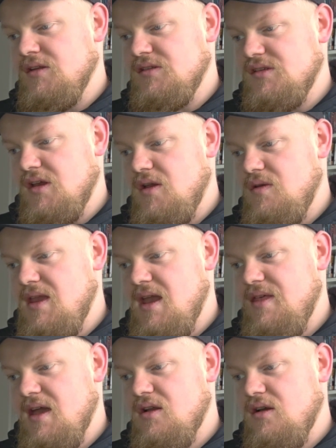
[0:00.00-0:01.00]
So
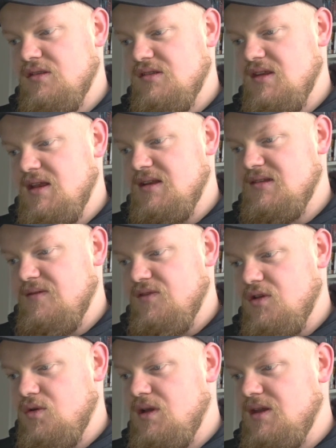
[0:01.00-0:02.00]
yeah, that cost nearly
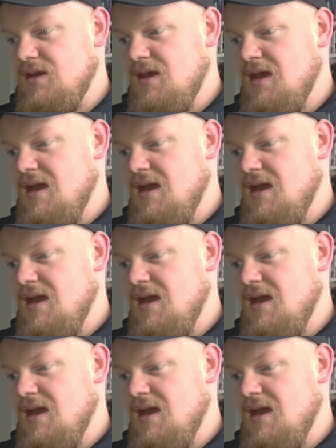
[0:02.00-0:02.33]
£7.